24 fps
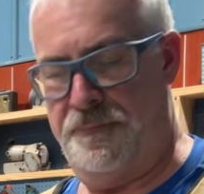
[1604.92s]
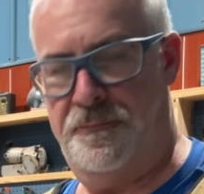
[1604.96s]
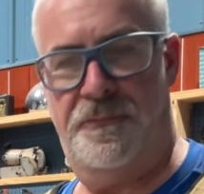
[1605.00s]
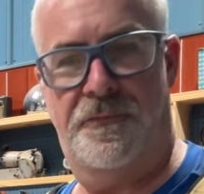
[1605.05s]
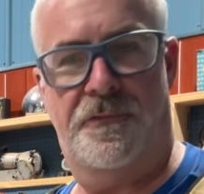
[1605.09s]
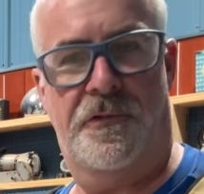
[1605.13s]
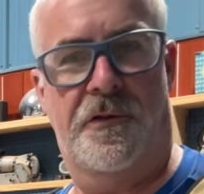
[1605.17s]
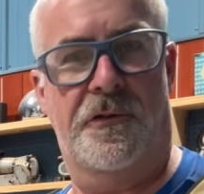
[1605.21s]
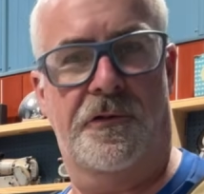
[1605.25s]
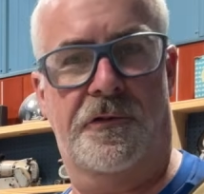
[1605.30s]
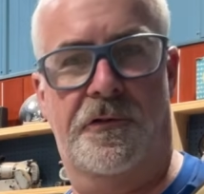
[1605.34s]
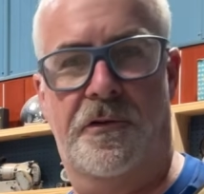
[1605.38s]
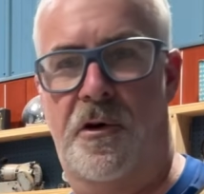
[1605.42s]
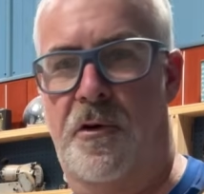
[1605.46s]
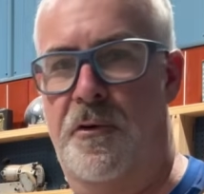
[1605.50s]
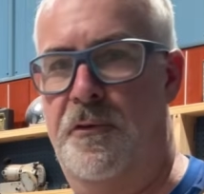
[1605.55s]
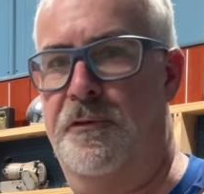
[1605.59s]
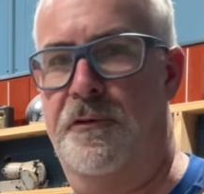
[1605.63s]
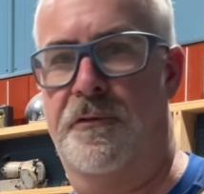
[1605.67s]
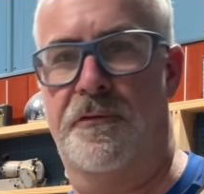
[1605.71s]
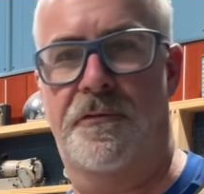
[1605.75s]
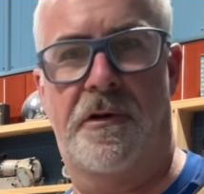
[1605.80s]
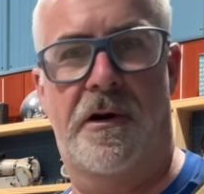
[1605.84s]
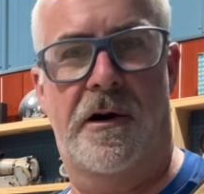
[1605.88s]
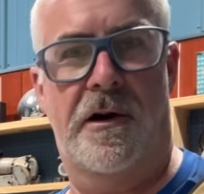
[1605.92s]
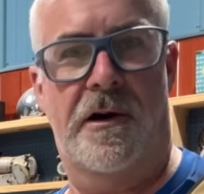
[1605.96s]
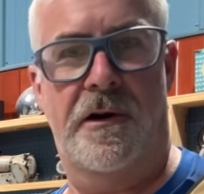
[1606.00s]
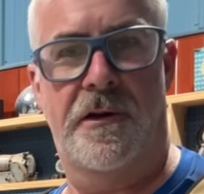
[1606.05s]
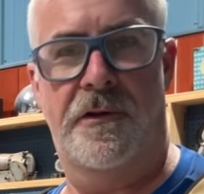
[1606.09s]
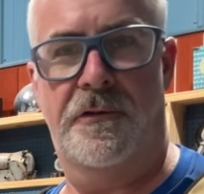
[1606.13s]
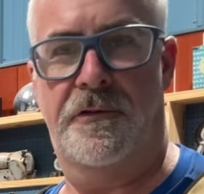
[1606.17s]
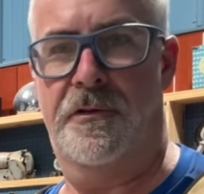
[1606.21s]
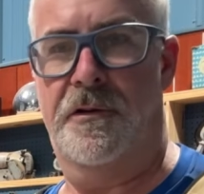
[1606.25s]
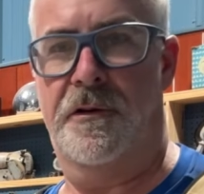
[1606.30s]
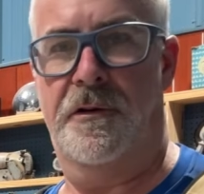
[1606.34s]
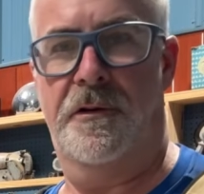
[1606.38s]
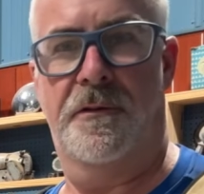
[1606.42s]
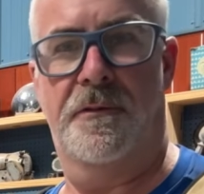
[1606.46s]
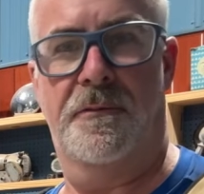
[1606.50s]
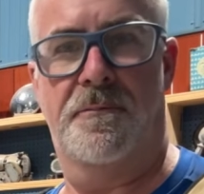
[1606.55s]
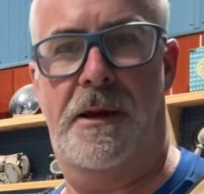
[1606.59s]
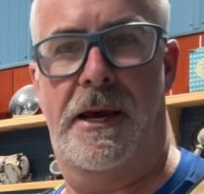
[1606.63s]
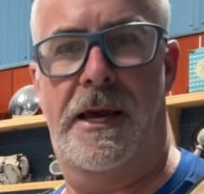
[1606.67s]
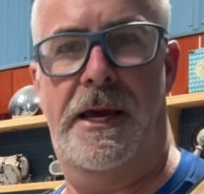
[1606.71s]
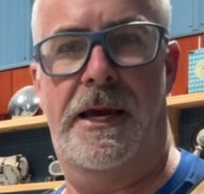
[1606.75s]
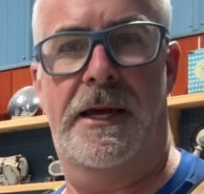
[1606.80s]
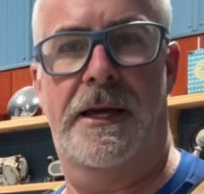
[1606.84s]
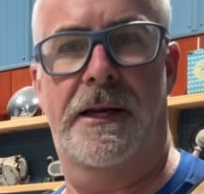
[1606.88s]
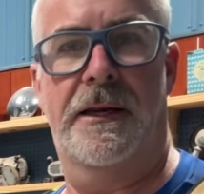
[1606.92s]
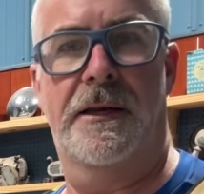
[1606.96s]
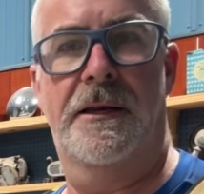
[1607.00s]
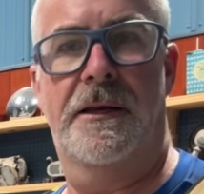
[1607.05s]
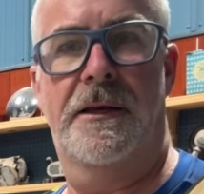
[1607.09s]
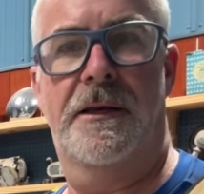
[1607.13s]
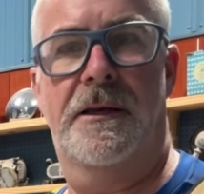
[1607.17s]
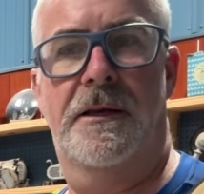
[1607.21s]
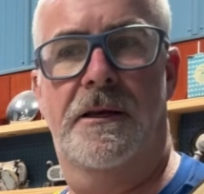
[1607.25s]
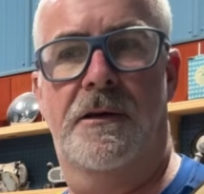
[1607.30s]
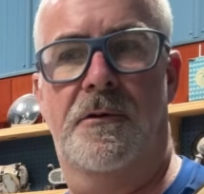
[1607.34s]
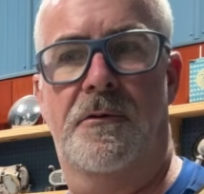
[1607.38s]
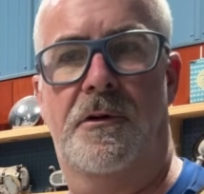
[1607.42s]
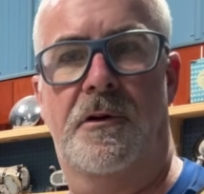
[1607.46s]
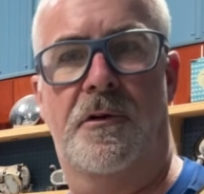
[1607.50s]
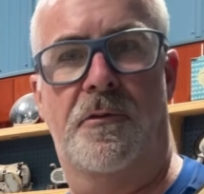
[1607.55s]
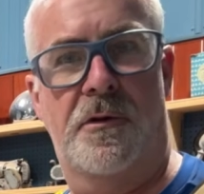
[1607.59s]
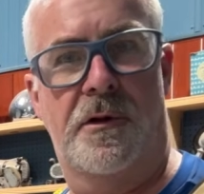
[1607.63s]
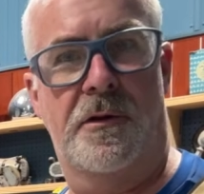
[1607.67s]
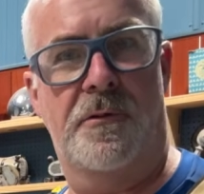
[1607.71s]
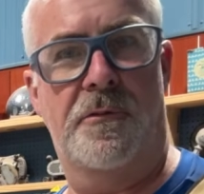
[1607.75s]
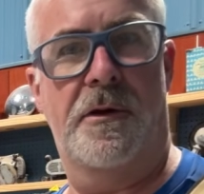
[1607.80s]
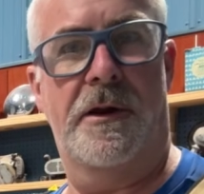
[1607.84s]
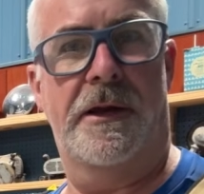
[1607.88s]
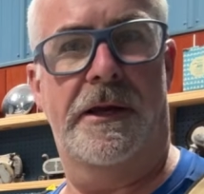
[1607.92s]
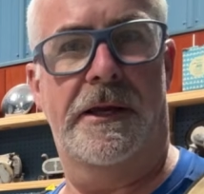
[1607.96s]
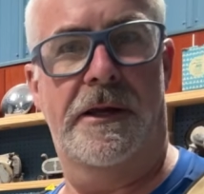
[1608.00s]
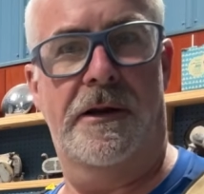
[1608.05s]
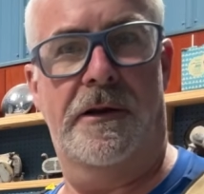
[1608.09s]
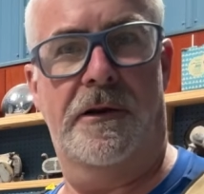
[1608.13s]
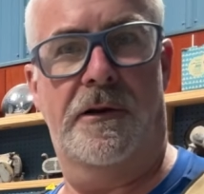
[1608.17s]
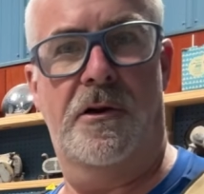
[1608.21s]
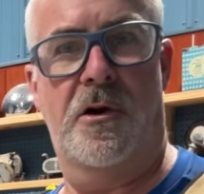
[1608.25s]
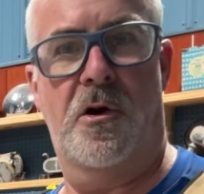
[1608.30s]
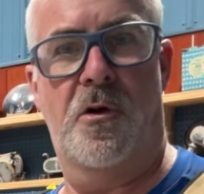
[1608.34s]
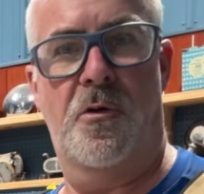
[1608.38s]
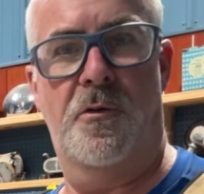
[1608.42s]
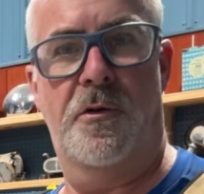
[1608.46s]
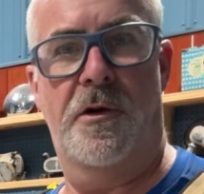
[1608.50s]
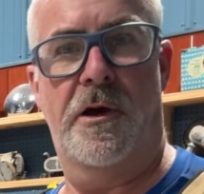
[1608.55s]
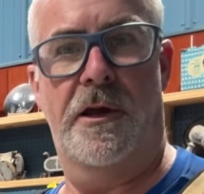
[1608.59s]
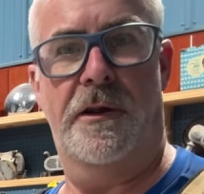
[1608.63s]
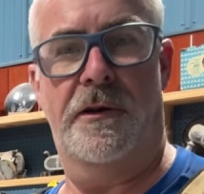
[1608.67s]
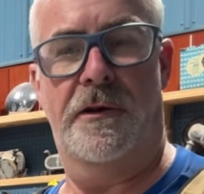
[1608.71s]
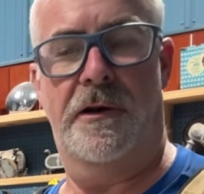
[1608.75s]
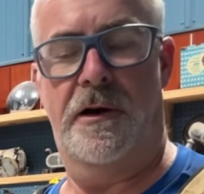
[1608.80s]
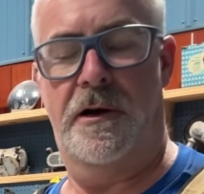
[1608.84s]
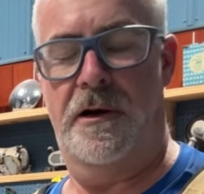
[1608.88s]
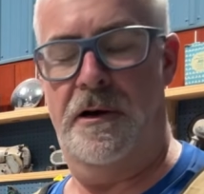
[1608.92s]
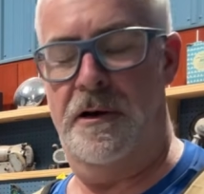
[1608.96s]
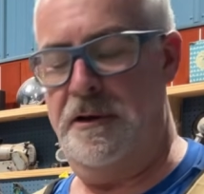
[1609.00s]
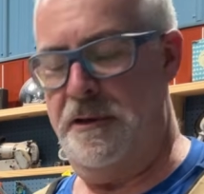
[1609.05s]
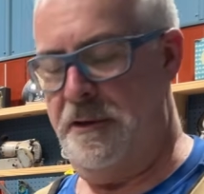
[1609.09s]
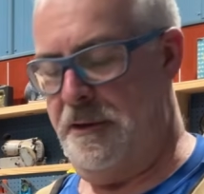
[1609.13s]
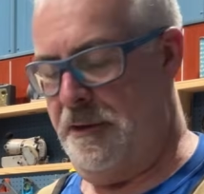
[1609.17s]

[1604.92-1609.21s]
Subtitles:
first coats of varnish and paint when you really wanna get a coat on there.